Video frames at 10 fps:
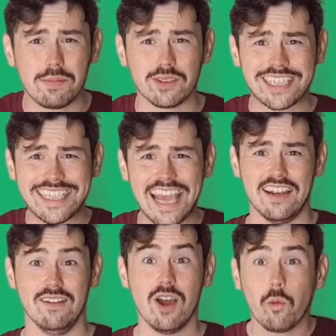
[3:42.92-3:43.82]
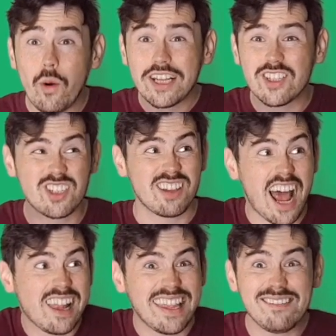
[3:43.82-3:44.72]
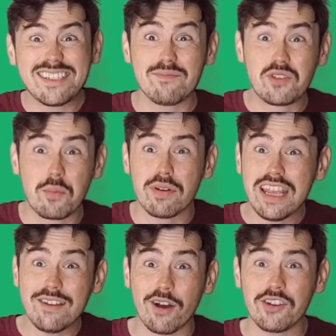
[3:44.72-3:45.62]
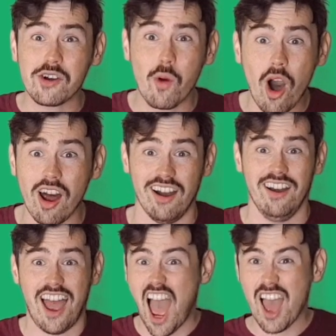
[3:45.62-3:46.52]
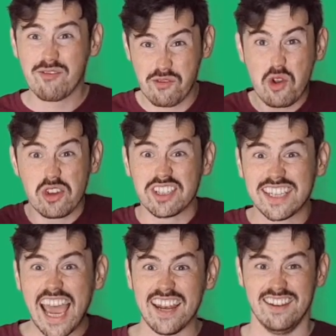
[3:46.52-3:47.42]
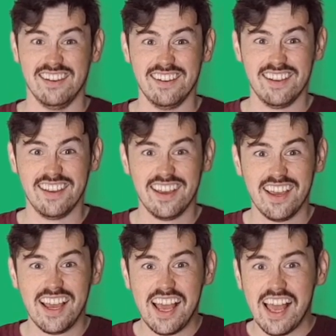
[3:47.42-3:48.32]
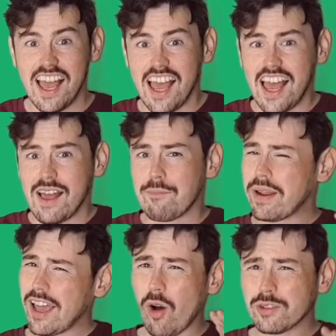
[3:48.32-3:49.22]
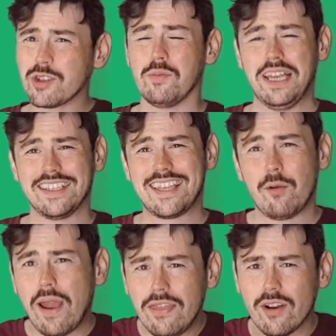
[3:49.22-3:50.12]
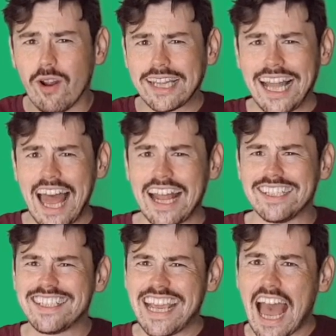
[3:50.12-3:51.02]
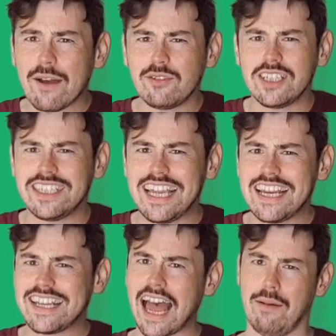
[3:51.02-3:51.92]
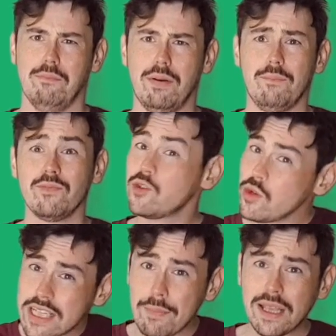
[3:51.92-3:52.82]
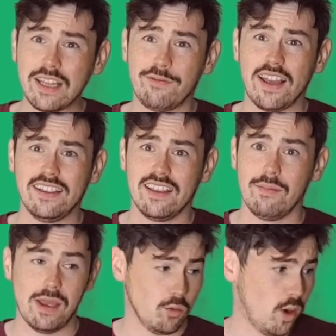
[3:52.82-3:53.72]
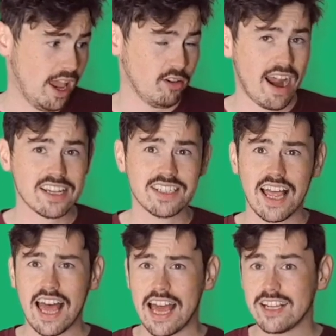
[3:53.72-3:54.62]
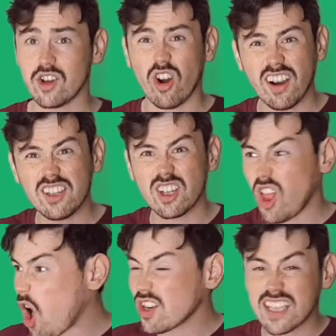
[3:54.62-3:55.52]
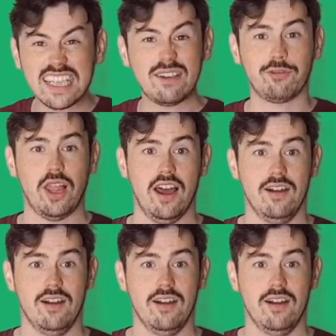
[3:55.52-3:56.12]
skin, which allows them to breathe underwater through their skin. But it also means that when they're on land, they have to stay damp. So you typically find them in wet grassland or under logs and leaf litter.